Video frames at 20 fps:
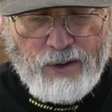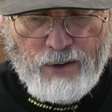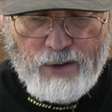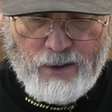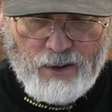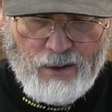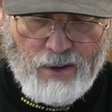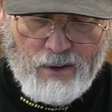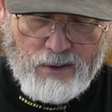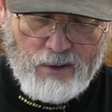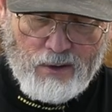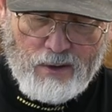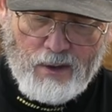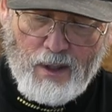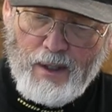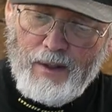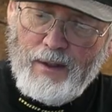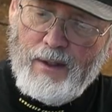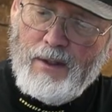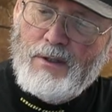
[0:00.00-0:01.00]
you can also
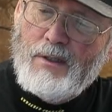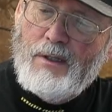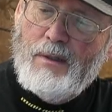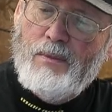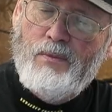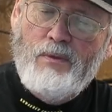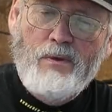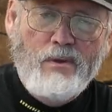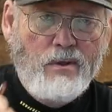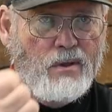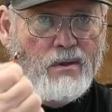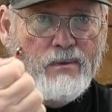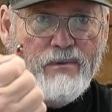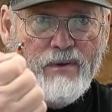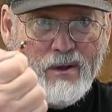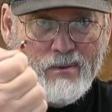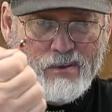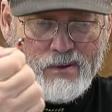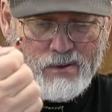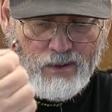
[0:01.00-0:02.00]
tie these up with little
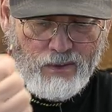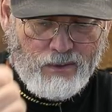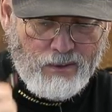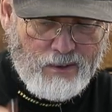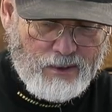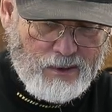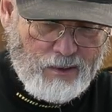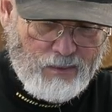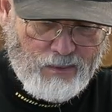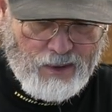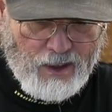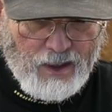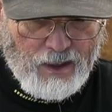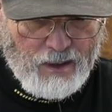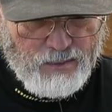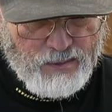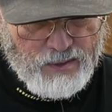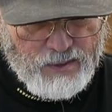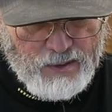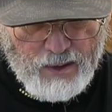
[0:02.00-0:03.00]
Phelps floaters
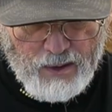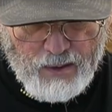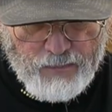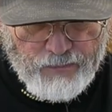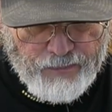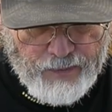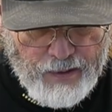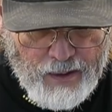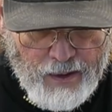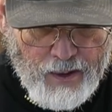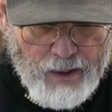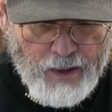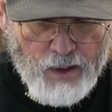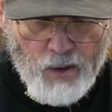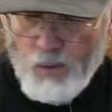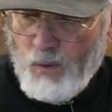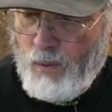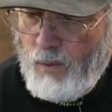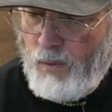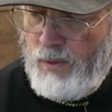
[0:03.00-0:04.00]
sometimes um,
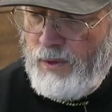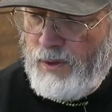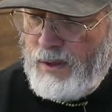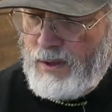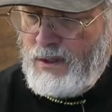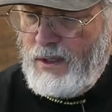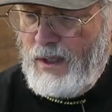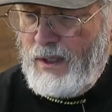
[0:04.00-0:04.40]
this